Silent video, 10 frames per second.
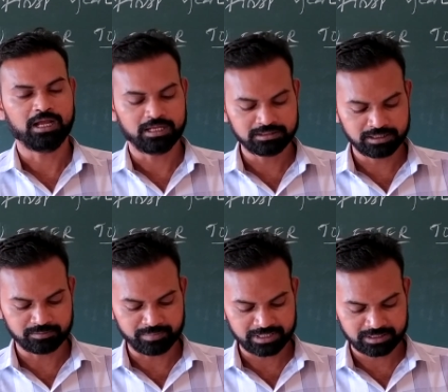in
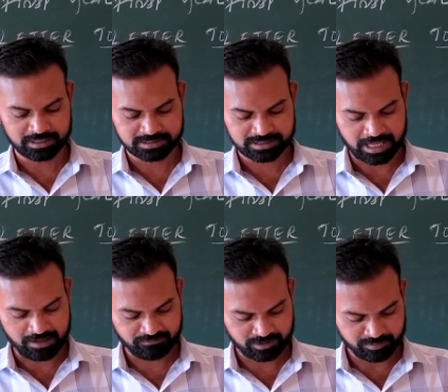their methods?
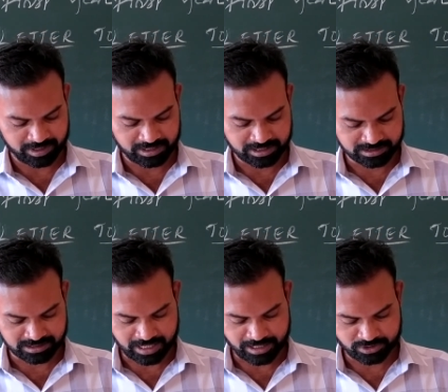Everybody
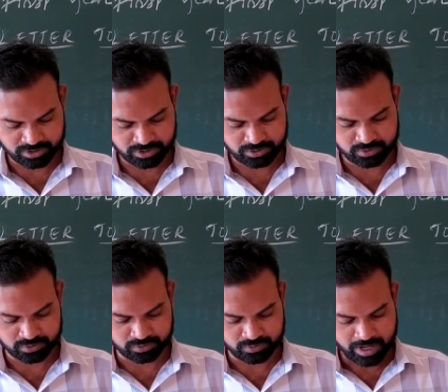else like treat
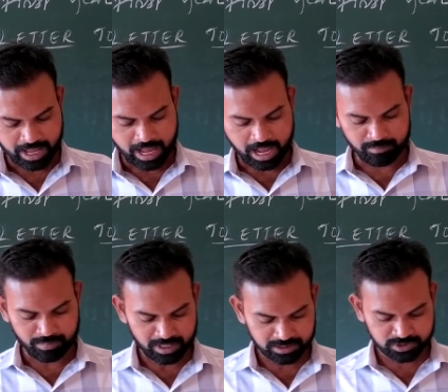to
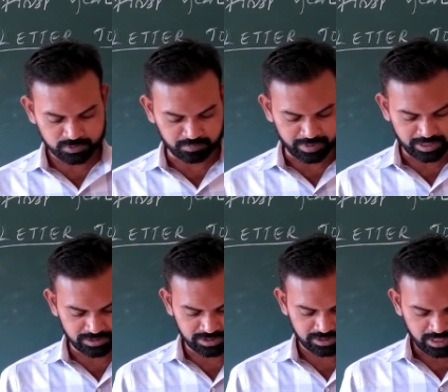
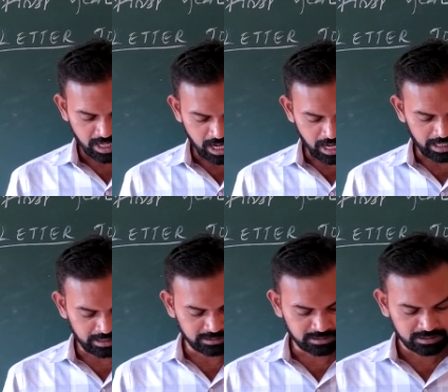embarrassment
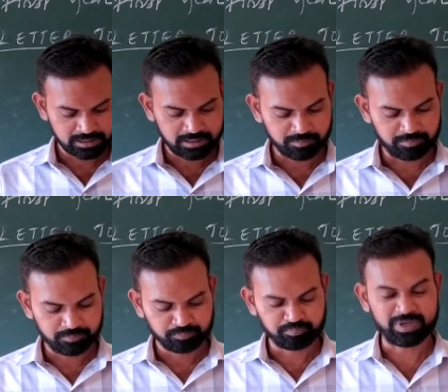and
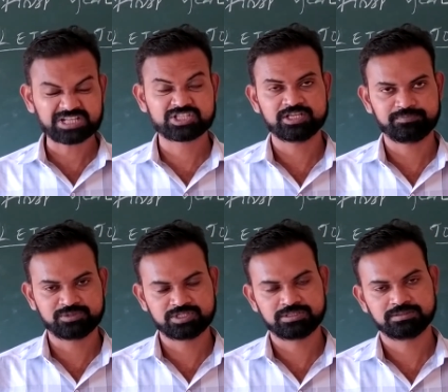
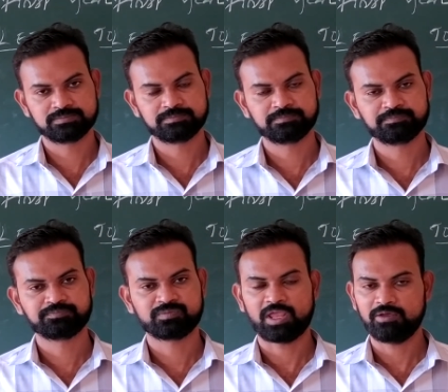persects.
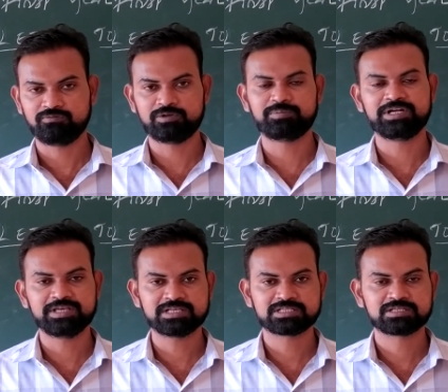
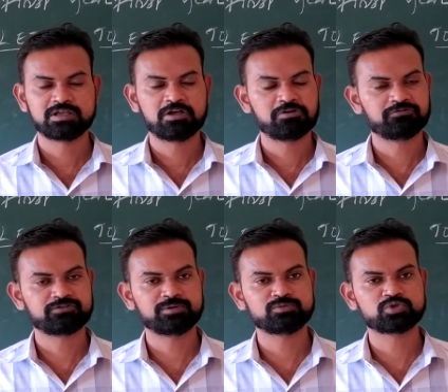Everybody else
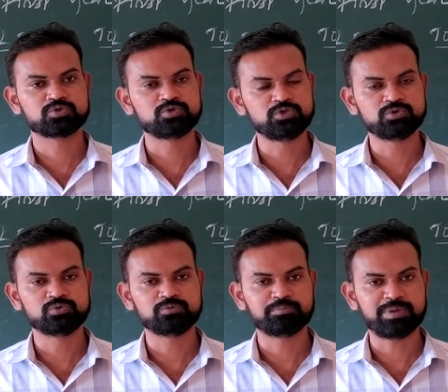framed to
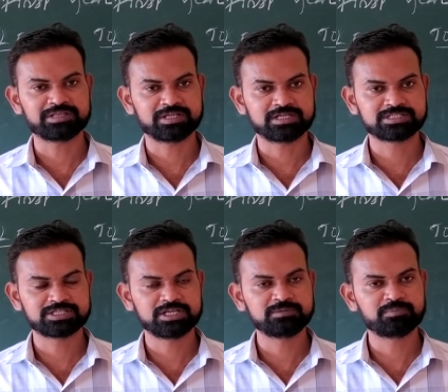new
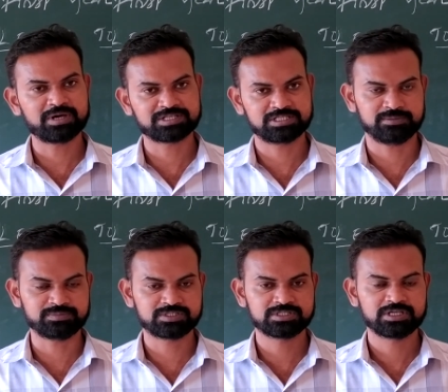methods in
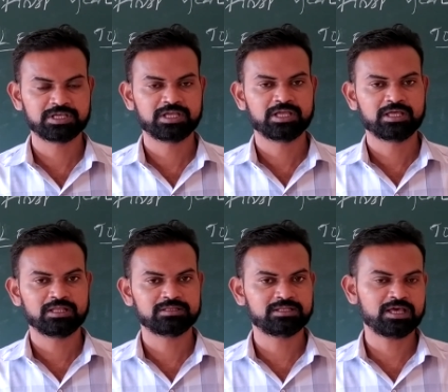persects.
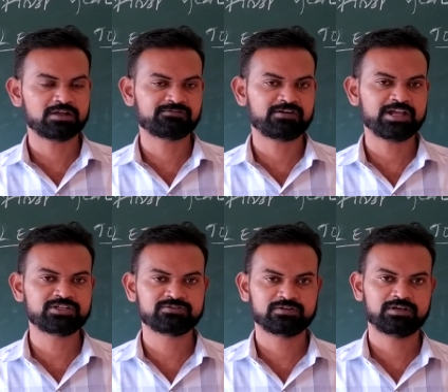They are
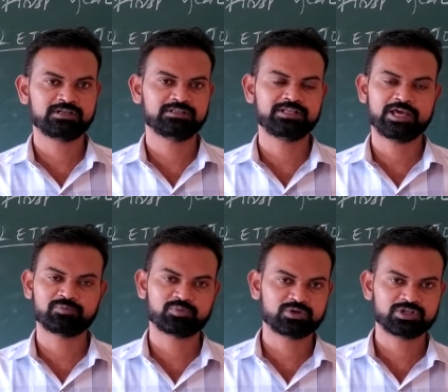fight for, they are
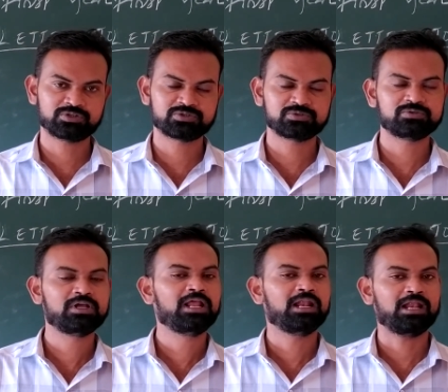protective
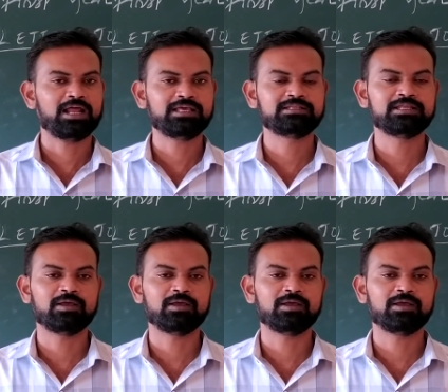like